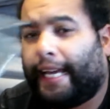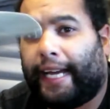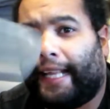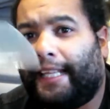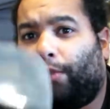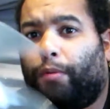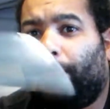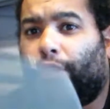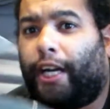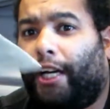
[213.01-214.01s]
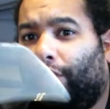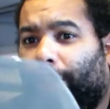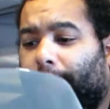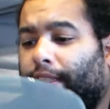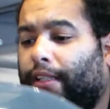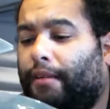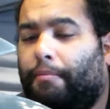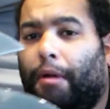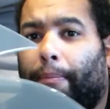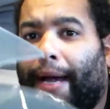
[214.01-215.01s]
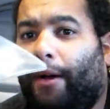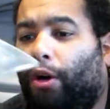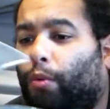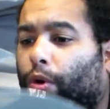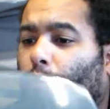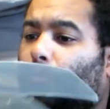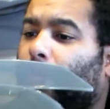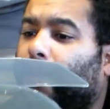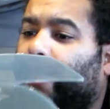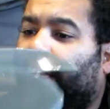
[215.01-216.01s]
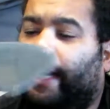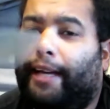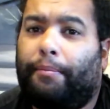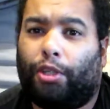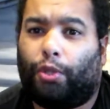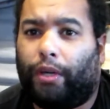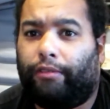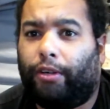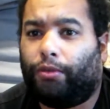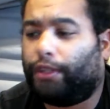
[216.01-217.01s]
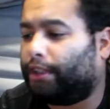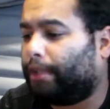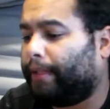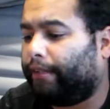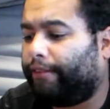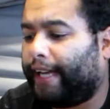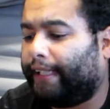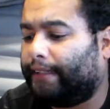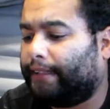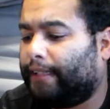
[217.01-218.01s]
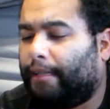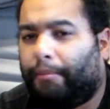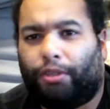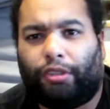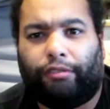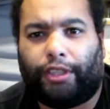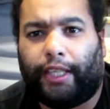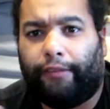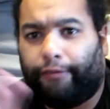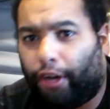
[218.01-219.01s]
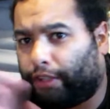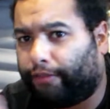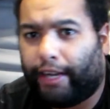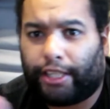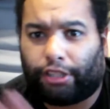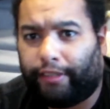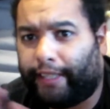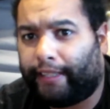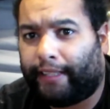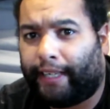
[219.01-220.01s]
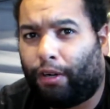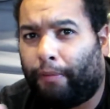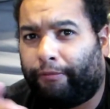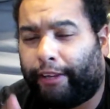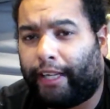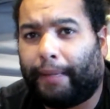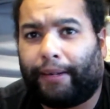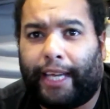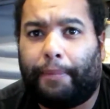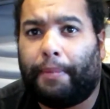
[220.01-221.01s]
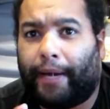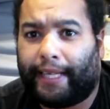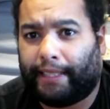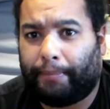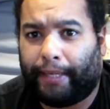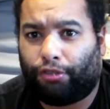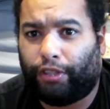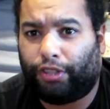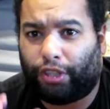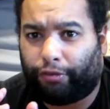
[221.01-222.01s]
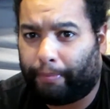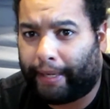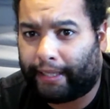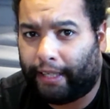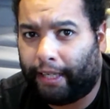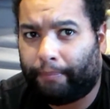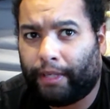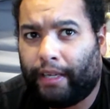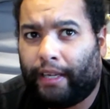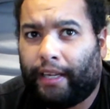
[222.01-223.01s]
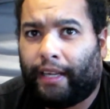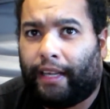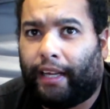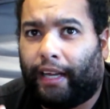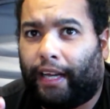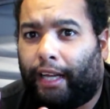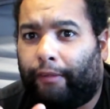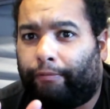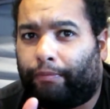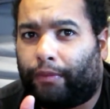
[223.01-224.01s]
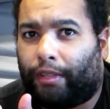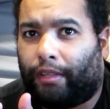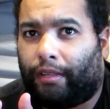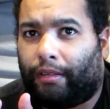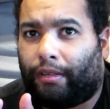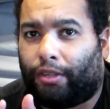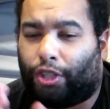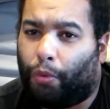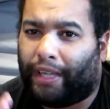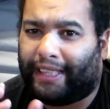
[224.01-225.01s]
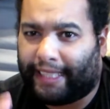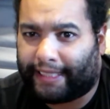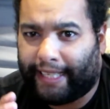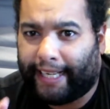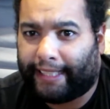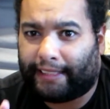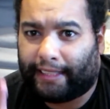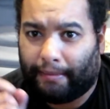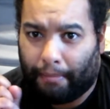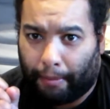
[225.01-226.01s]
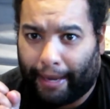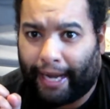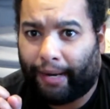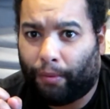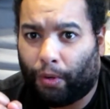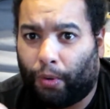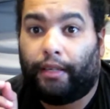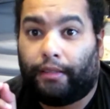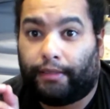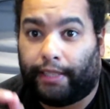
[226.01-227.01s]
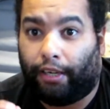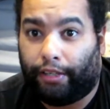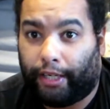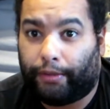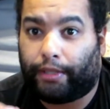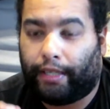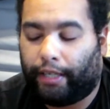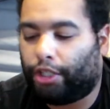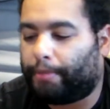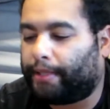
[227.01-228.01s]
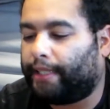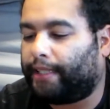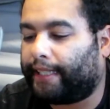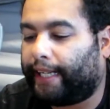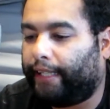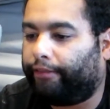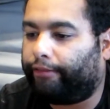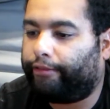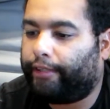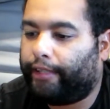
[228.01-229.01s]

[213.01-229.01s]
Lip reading: and this will be charging my power wall and my 12 volt system in the van, because obviously I'm vice versa in it now. I'm thinking about keeping my acid batteries just for backup, because I want to disconnect my power wall till I know it's 100% safe